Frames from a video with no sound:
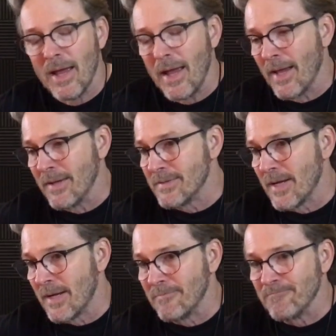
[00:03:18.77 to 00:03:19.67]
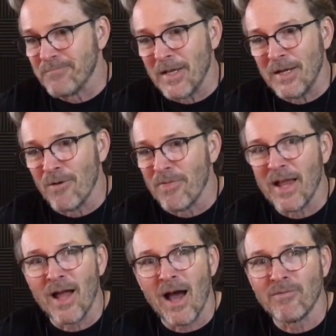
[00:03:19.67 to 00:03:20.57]
And
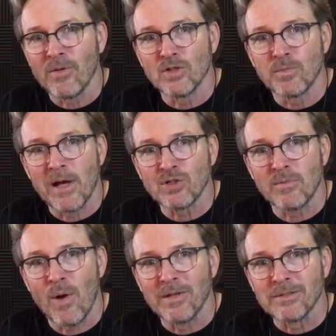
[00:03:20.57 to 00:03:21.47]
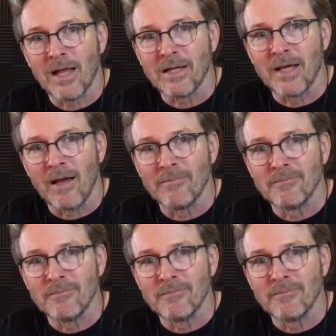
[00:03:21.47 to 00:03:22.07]
thank God for those special moments like that.